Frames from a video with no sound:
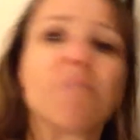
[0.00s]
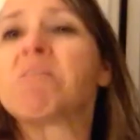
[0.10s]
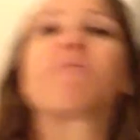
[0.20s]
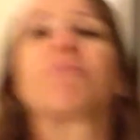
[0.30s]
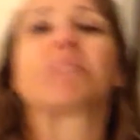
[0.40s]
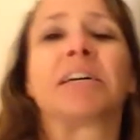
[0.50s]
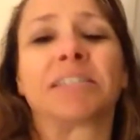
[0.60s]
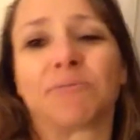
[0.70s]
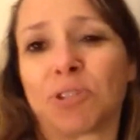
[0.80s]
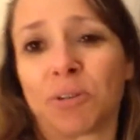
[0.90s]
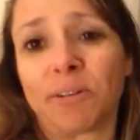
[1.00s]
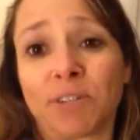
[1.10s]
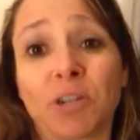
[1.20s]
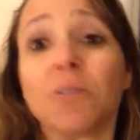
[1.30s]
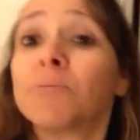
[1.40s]
Never realized it was Joey
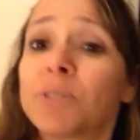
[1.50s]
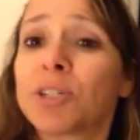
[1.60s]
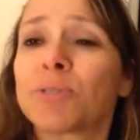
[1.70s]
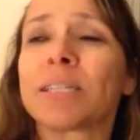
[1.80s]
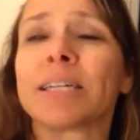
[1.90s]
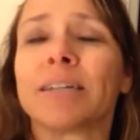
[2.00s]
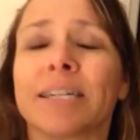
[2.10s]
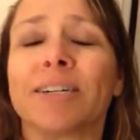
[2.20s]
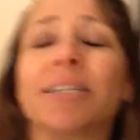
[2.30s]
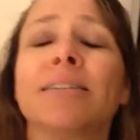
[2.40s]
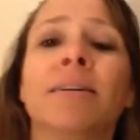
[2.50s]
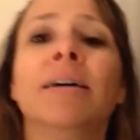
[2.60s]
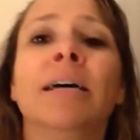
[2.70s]
Fatone, which is really hilarious.